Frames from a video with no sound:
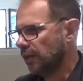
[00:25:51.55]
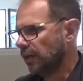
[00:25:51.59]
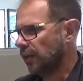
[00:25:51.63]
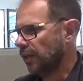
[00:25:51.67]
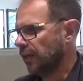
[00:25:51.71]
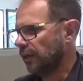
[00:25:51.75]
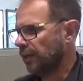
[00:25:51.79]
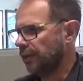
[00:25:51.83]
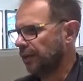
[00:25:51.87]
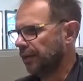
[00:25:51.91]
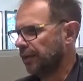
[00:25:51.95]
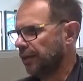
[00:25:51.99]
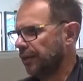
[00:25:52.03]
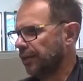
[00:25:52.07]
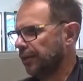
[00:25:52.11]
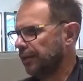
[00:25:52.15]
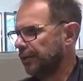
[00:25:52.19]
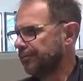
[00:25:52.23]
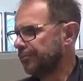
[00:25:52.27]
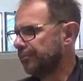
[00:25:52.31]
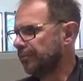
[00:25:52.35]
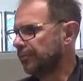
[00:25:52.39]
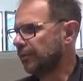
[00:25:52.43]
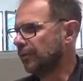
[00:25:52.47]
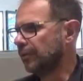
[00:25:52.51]

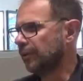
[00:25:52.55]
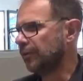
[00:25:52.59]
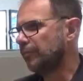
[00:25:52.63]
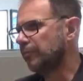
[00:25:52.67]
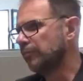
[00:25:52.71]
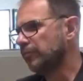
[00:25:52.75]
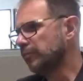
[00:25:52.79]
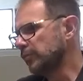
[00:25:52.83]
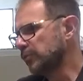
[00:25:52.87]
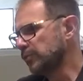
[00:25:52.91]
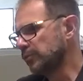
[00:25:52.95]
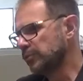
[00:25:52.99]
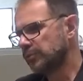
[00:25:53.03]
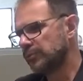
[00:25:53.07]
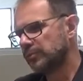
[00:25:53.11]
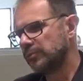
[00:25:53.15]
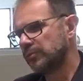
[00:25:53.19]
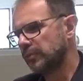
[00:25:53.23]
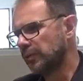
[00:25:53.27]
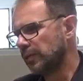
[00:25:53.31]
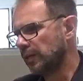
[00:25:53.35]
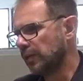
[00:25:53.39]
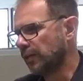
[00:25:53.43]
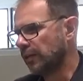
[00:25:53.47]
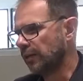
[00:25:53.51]
uh,
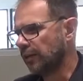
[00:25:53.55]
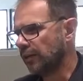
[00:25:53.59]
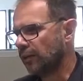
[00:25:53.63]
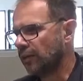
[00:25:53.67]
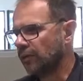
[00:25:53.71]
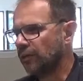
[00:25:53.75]
refused uh,